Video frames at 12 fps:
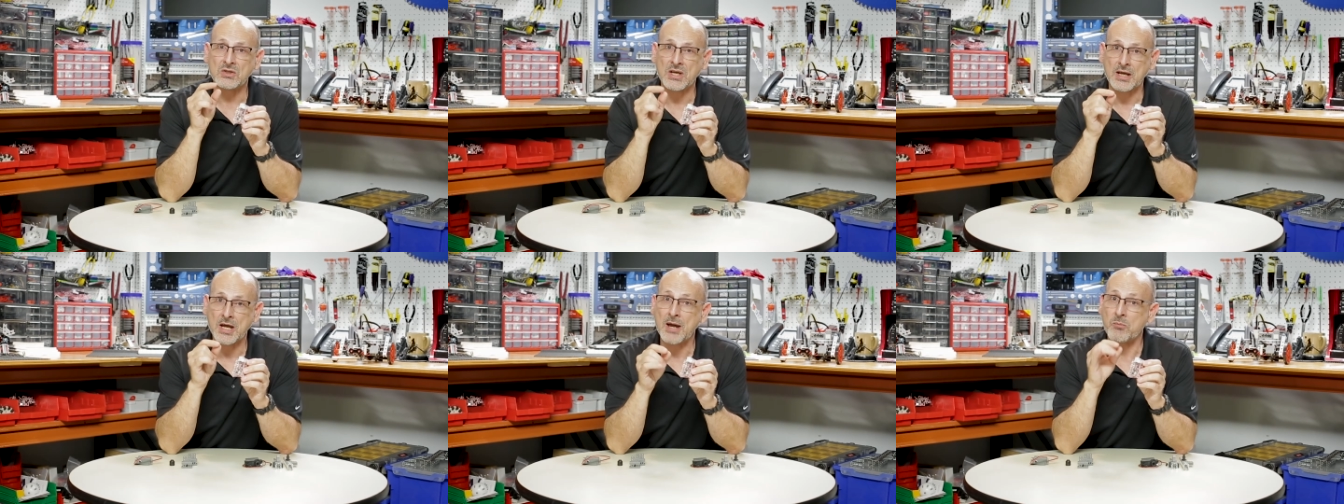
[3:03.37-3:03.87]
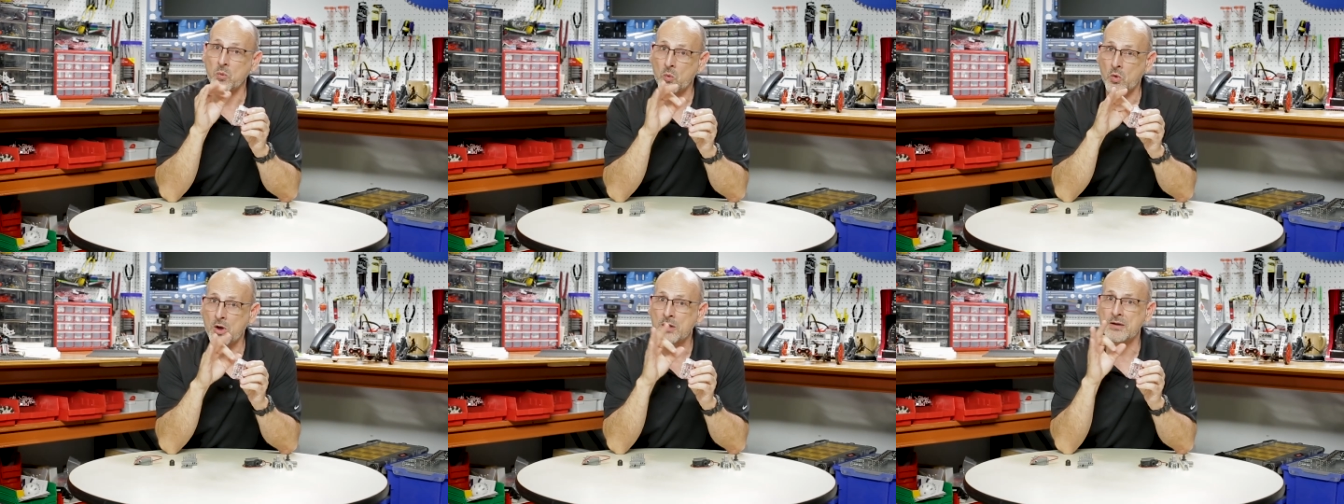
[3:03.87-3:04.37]
to take up
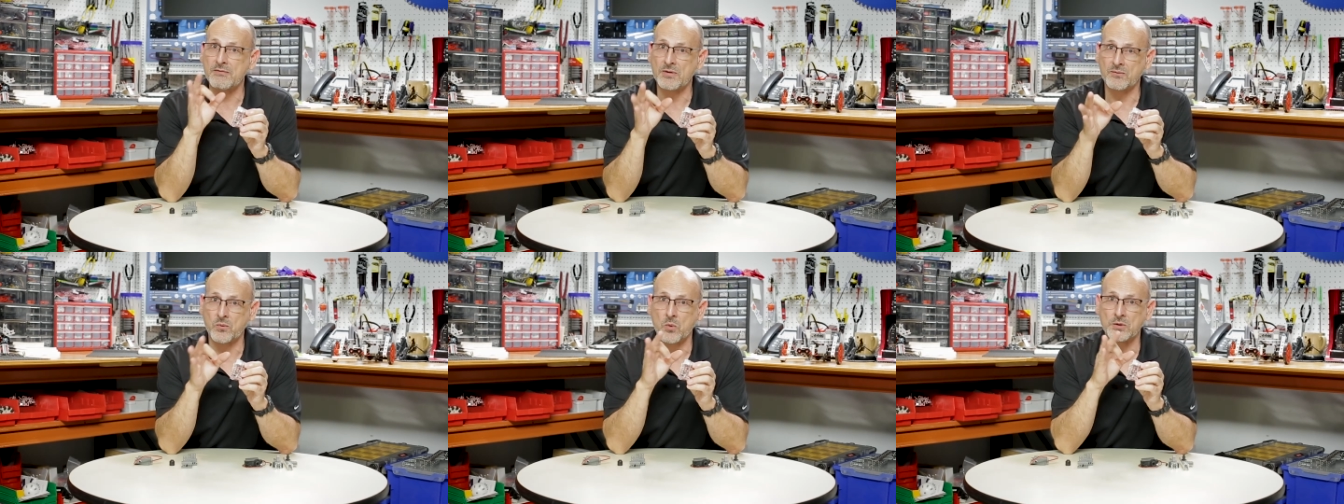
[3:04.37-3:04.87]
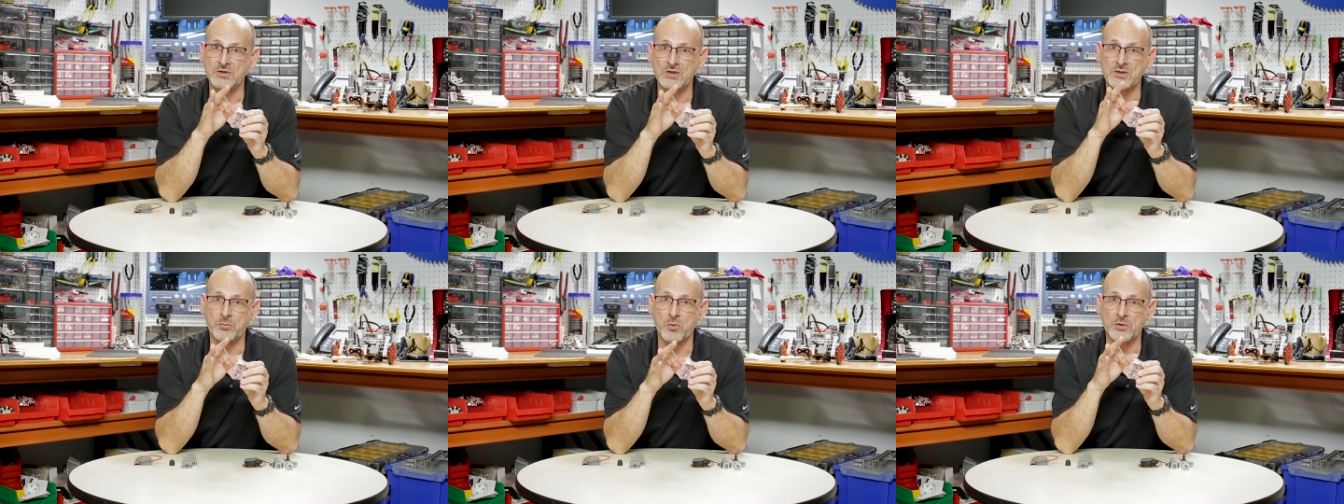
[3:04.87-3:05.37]
one of the four
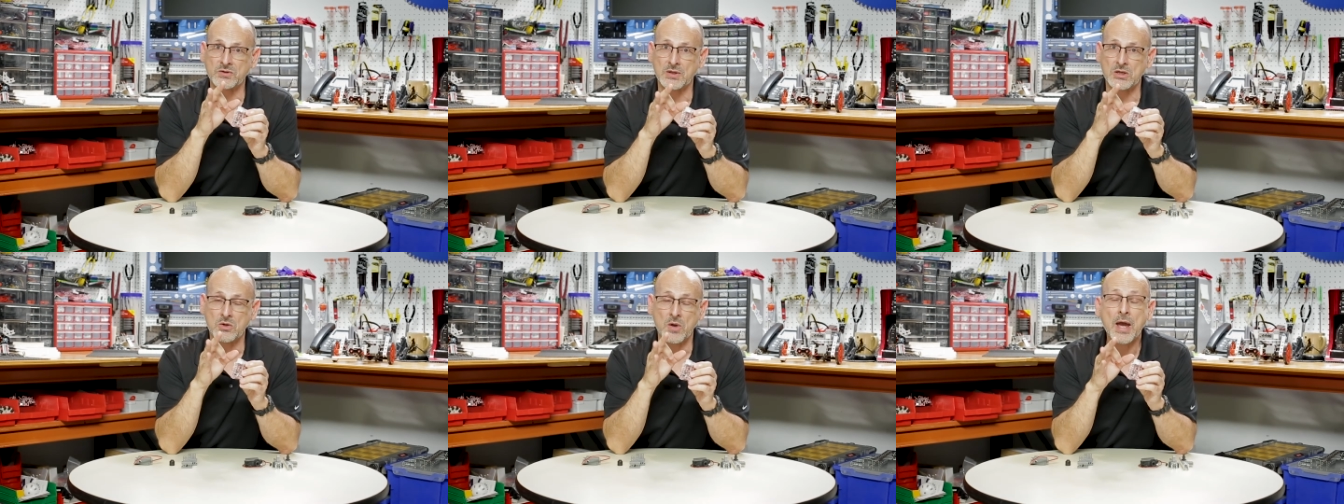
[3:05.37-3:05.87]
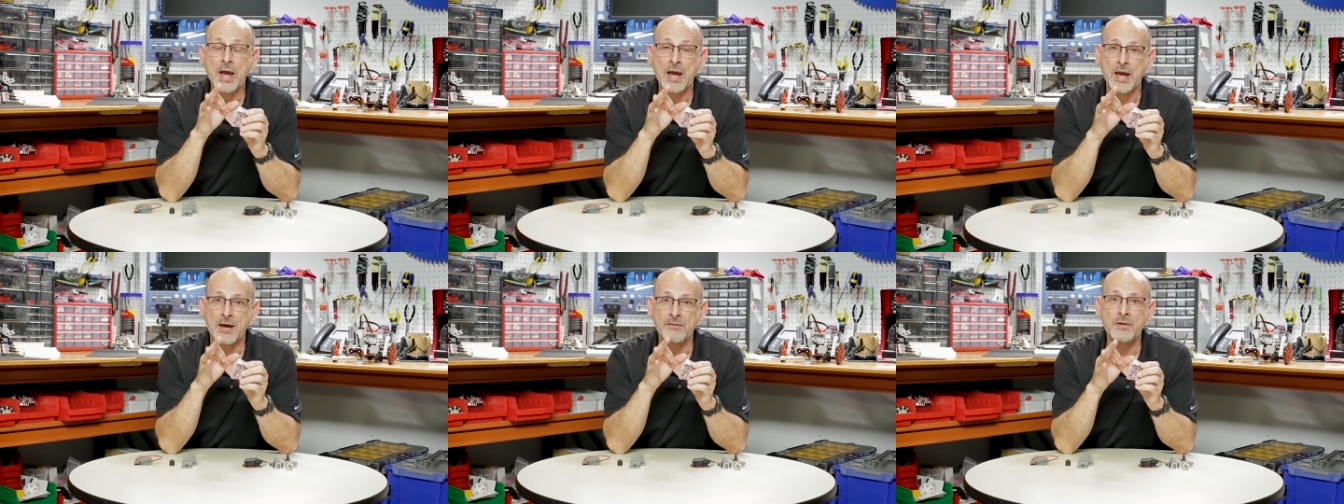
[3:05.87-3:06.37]
sensor ports that you
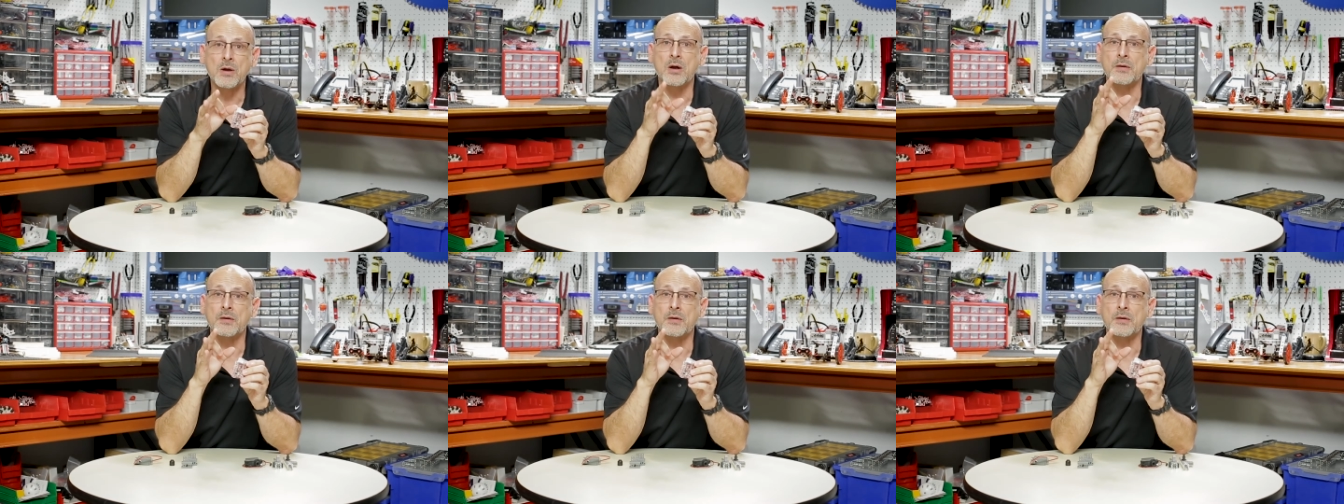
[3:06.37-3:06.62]
have